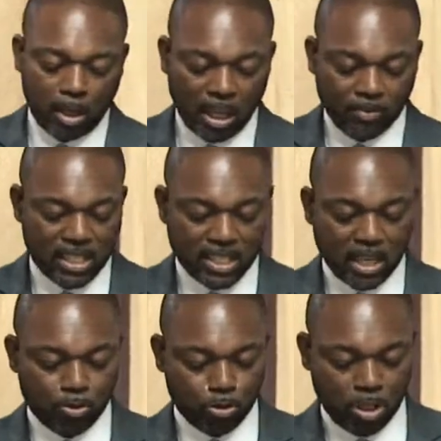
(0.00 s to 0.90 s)
of this
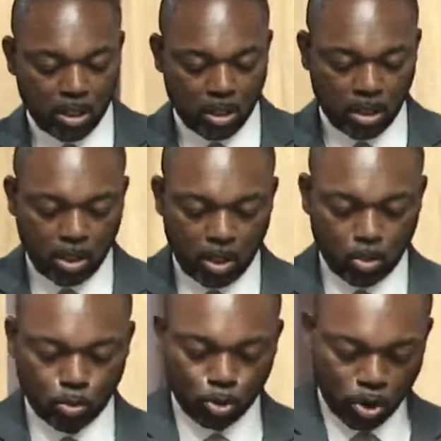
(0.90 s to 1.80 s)
country
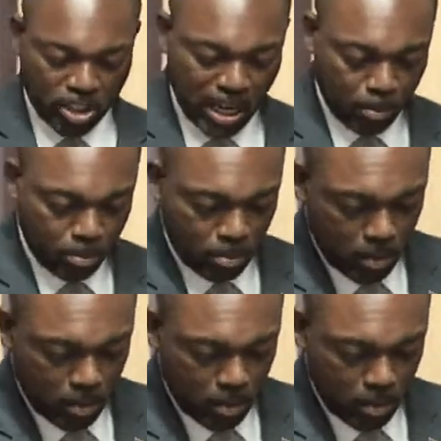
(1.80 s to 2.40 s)
rose up